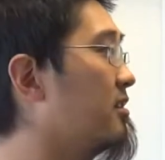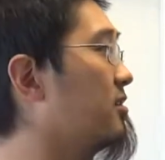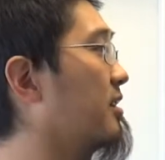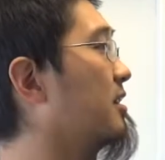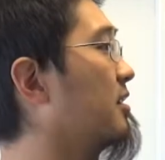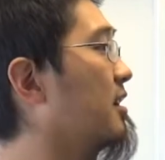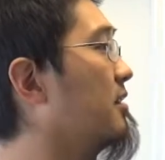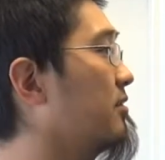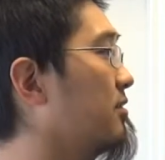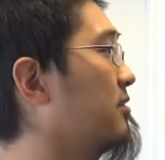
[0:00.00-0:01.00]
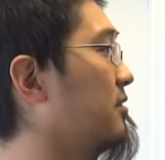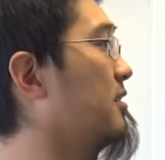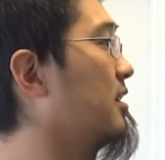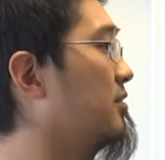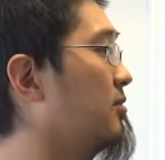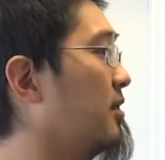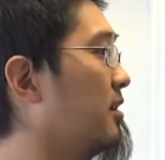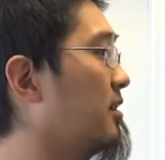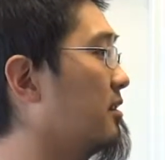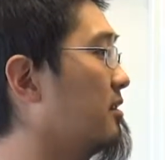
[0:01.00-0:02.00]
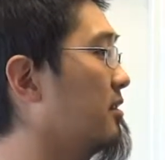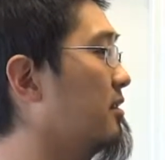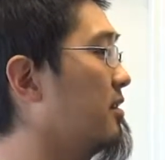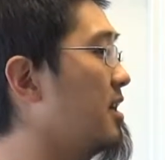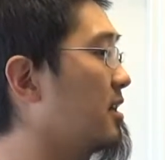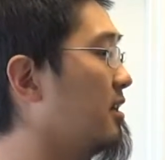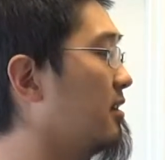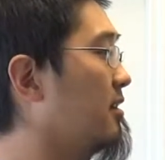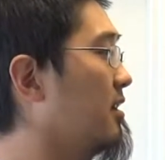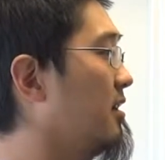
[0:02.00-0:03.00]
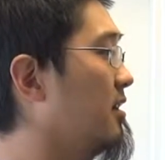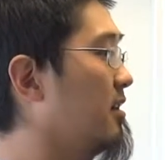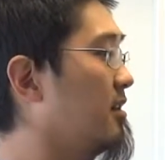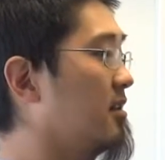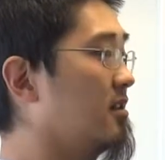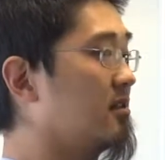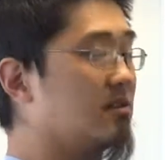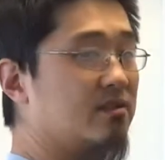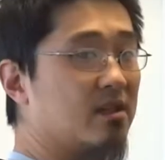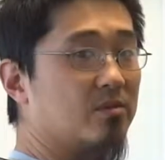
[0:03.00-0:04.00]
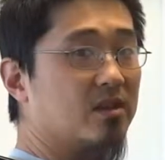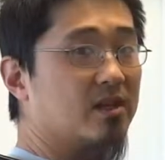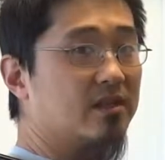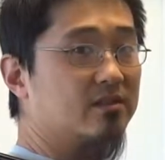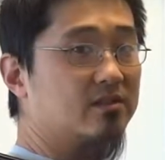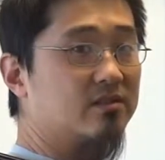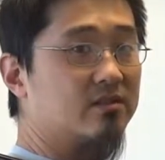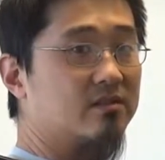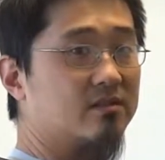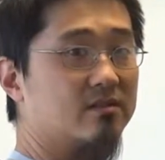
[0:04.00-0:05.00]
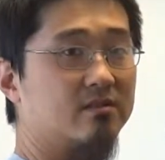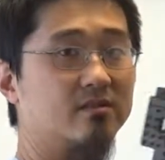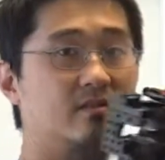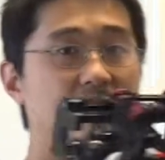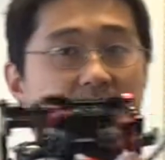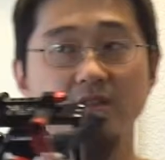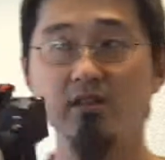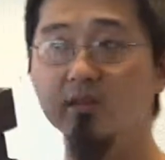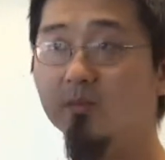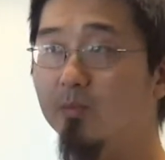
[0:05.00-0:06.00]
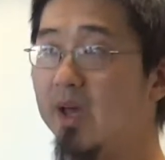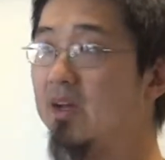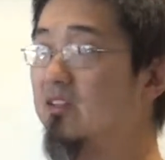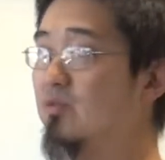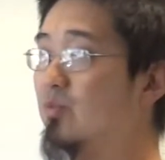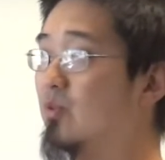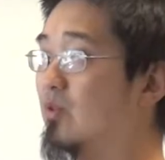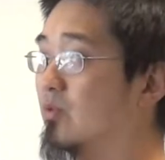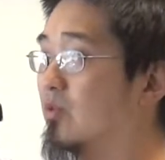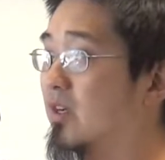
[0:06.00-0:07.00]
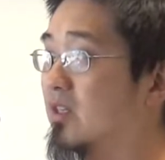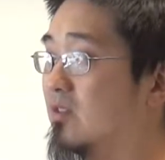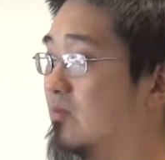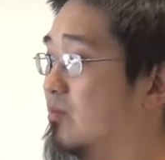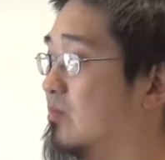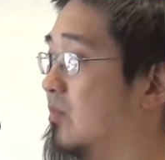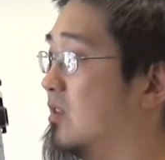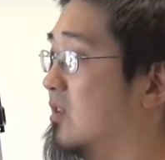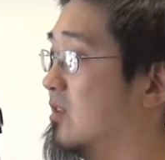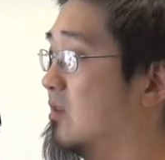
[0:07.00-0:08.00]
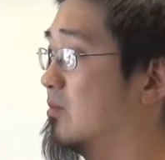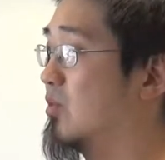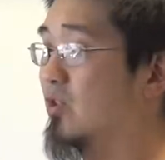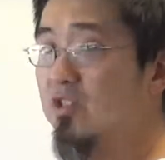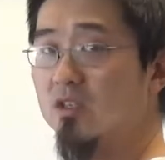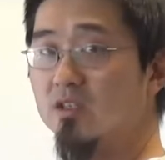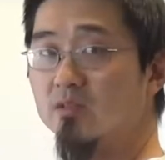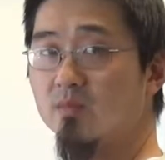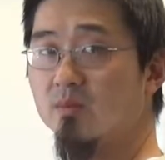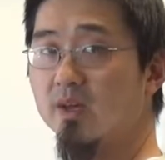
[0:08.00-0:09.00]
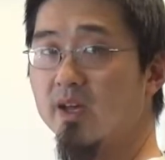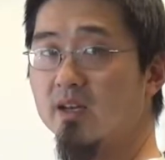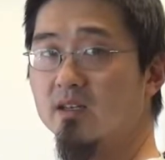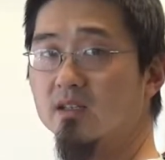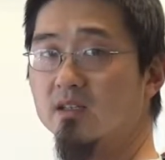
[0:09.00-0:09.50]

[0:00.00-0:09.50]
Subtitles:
so I can kind of, gives me a locking, stabilized back support where I can push on my back,